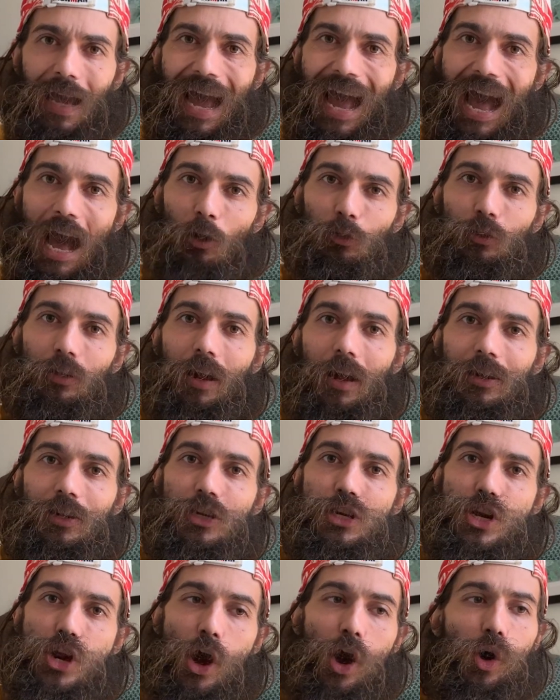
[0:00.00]
how did I
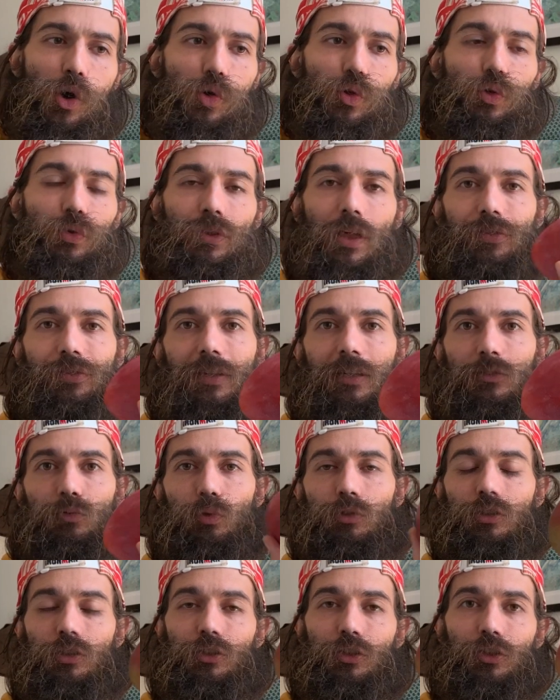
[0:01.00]
know that this
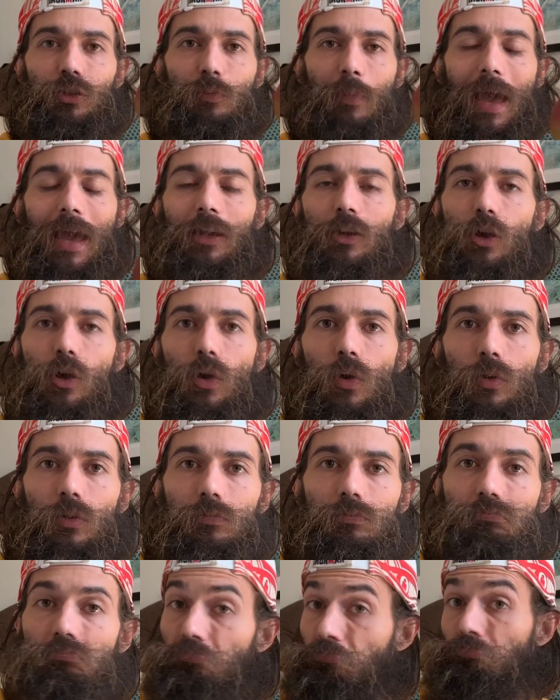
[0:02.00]
was a good mango?
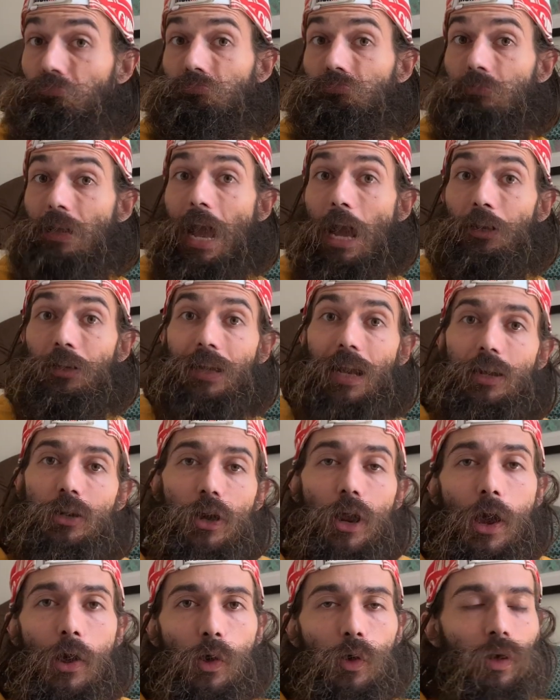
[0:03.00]
How did I
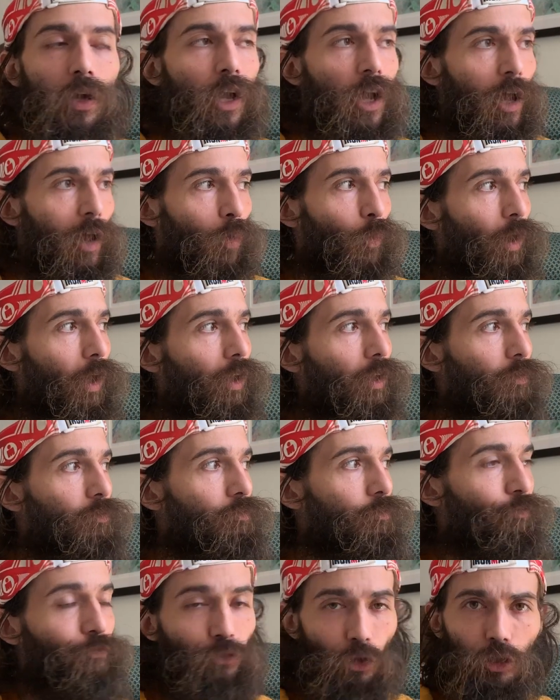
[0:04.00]
know?
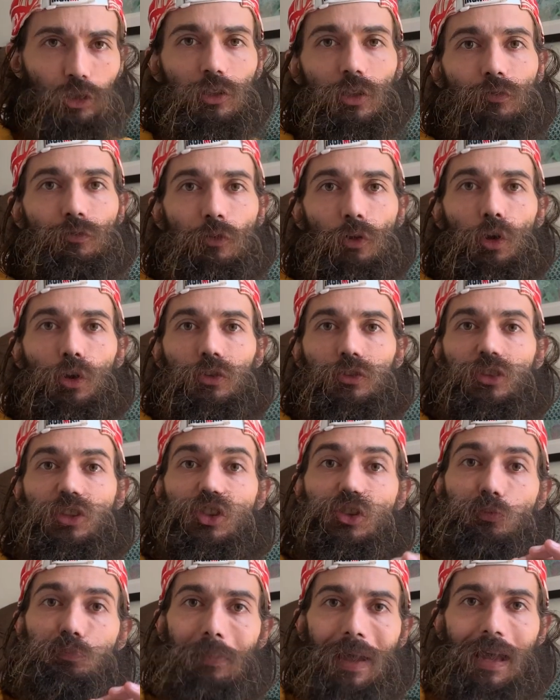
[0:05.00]
Well, first of all,
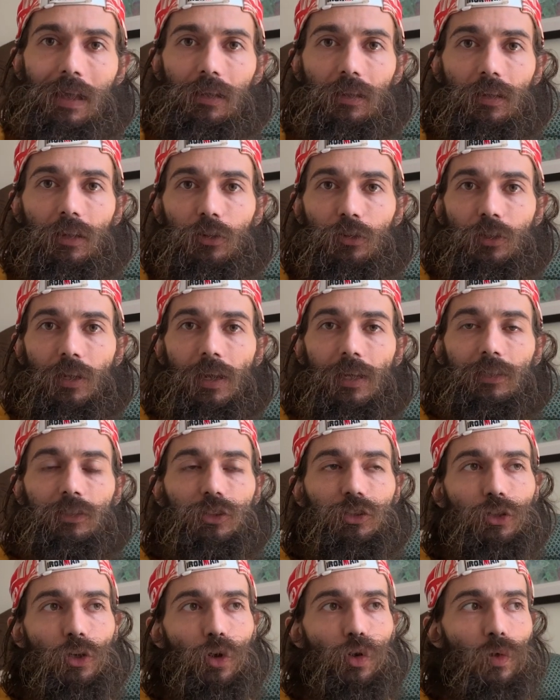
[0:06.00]
smell, okay?
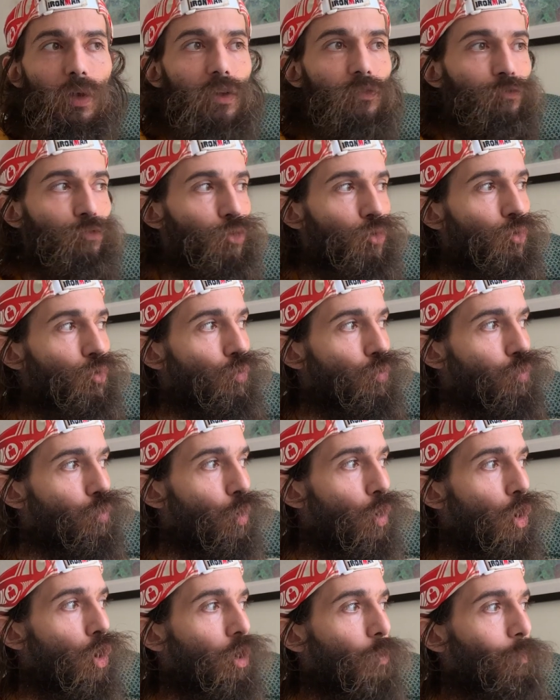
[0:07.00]
So if you
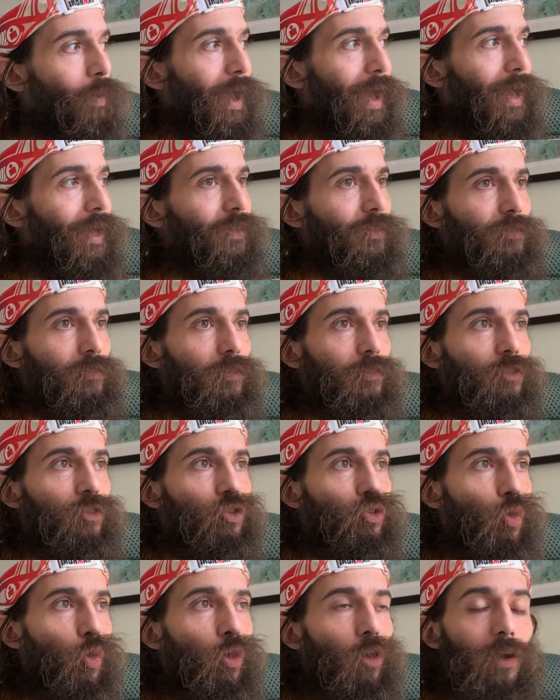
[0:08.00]
walk past a
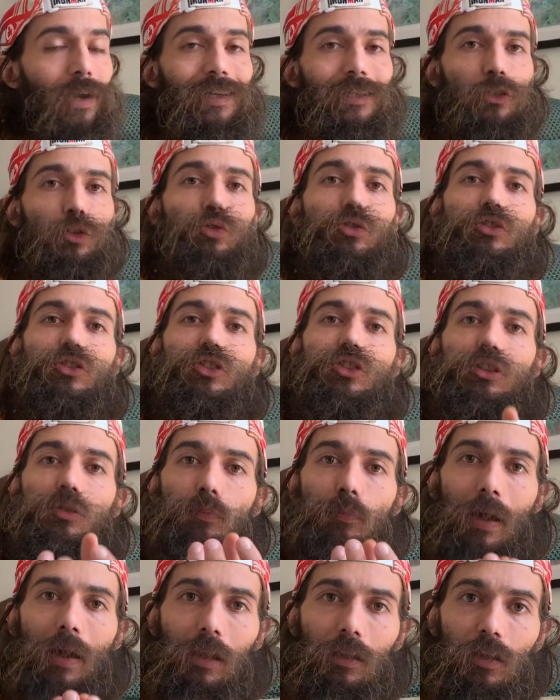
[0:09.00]
store and you
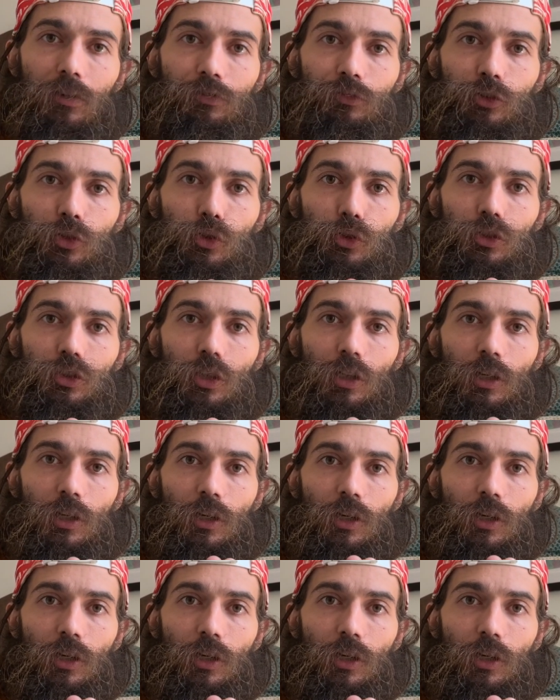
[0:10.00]
smell a fruit